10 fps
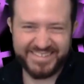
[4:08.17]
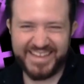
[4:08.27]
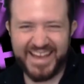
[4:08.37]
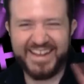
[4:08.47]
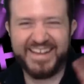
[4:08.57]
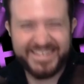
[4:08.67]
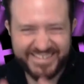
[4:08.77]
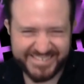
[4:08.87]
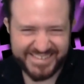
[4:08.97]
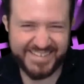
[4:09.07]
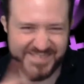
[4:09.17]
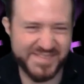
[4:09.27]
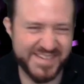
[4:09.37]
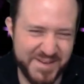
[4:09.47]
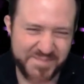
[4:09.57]
Get it? Get your
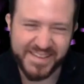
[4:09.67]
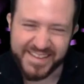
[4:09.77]
imp.